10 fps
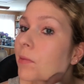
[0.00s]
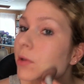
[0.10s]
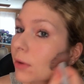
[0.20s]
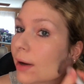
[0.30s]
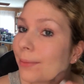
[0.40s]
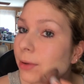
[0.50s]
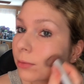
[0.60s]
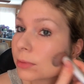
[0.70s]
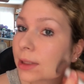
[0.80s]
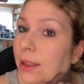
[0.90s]
So I've
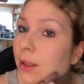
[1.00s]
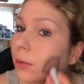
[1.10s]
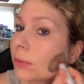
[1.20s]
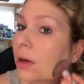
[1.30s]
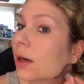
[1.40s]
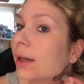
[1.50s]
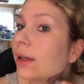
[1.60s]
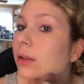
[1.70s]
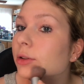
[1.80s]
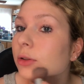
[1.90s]
been really
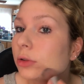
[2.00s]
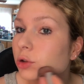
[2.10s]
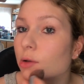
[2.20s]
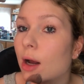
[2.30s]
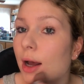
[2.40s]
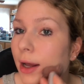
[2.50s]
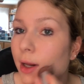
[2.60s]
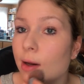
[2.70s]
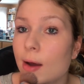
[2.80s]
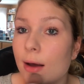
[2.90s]
wanting to
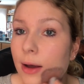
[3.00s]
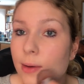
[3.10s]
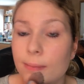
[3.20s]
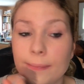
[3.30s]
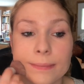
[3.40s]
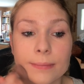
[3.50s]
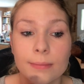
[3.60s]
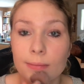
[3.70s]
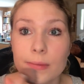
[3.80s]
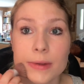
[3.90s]
try
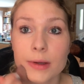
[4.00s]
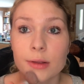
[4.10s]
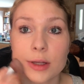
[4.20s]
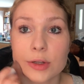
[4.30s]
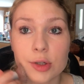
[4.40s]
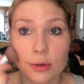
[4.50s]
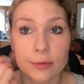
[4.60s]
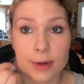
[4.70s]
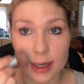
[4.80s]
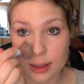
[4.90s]
the Too
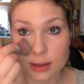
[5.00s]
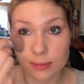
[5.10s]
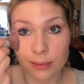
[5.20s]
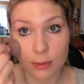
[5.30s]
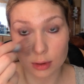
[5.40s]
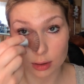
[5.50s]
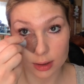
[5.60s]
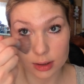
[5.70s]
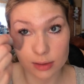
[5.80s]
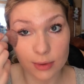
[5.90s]
Faced Born
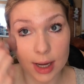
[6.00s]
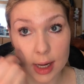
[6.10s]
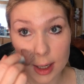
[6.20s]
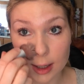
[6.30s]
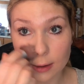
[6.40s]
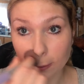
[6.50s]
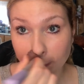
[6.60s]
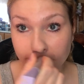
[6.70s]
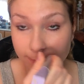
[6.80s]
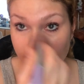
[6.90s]
This Way
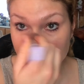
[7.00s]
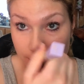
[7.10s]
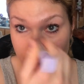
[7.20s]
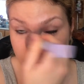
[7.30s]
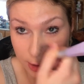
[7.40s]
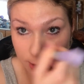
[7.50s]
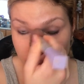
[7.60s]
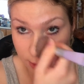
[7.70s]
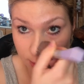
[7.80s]
foundation.